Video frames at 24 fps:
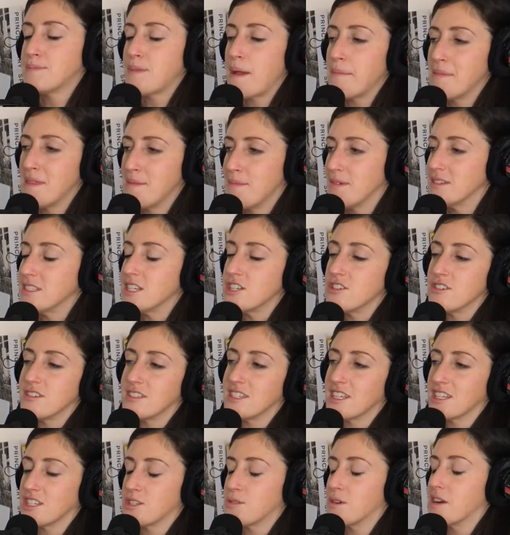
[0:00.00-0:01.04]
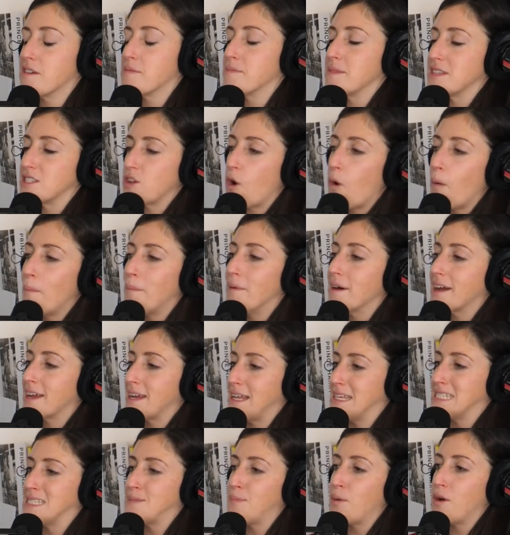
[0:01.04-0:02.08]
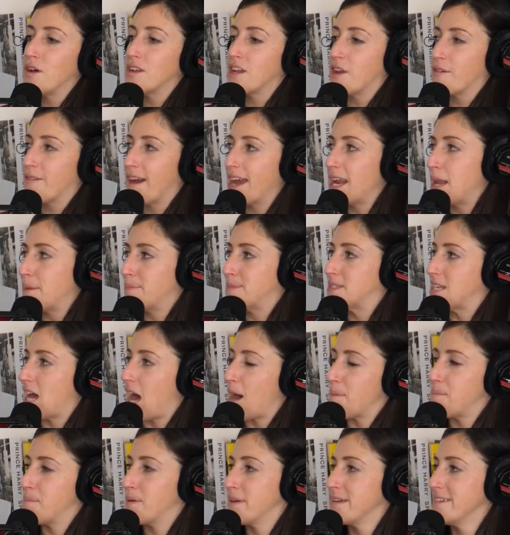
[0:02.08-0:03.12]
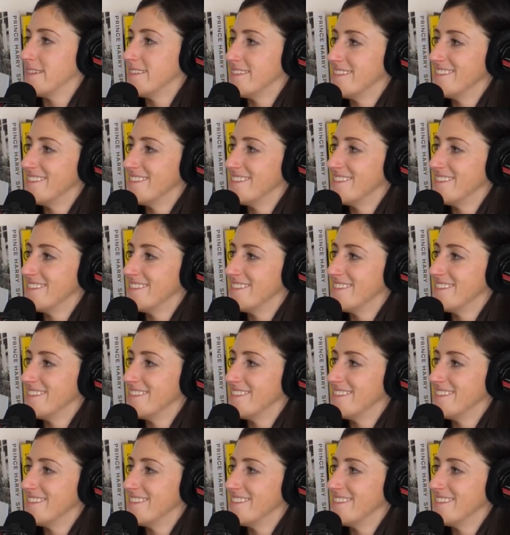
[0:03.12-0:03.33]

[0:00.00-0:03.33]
That's probably the most interesting story from this whole book, and I spoiled it right up top.